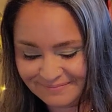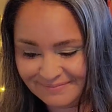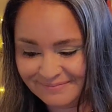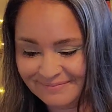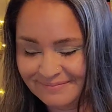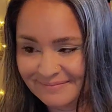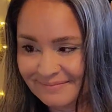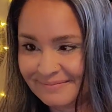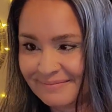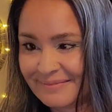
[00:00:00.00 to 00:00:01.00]
Mm hmm
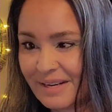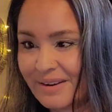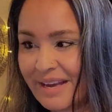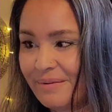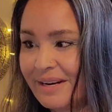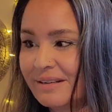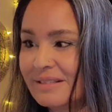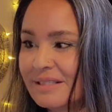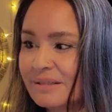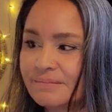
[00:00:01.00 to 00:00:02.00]
Okay, what
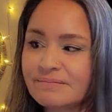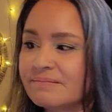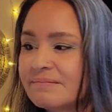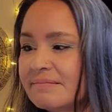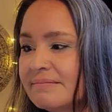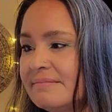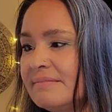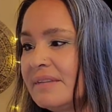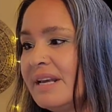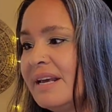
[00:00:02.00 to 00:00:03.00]
else?
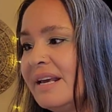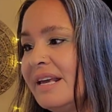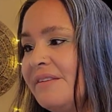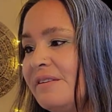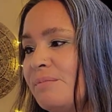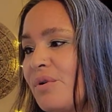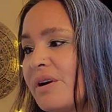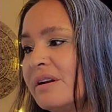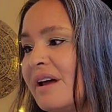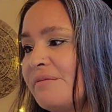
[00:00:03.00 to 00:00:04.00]
Even
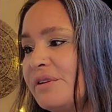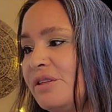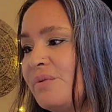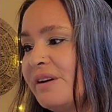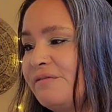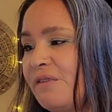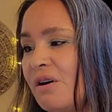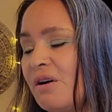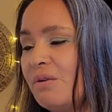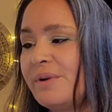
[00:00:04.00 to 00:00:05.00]
more in love with you, I'd
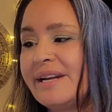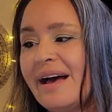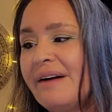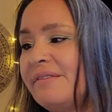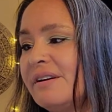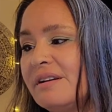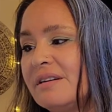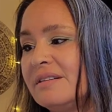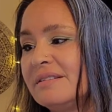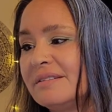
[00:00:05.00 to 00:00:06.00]
fall. We'd have it
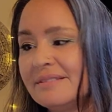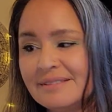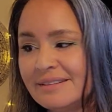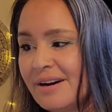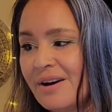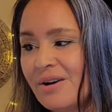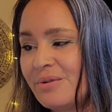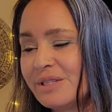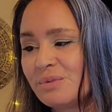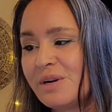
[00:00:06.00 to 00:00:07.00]
all.
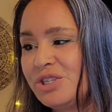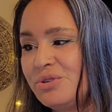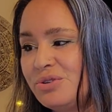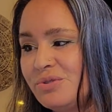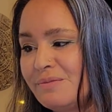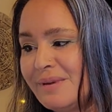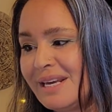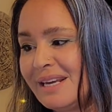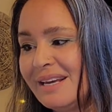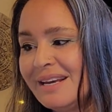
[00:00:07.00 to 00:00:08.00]
Oh, it's what you do to
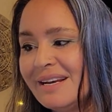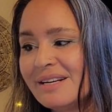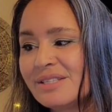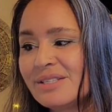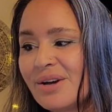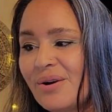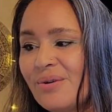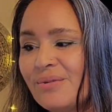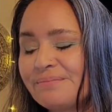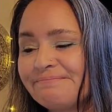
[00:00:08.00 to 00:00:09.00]
me.
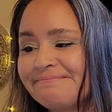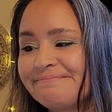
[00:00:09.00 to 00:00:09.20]
So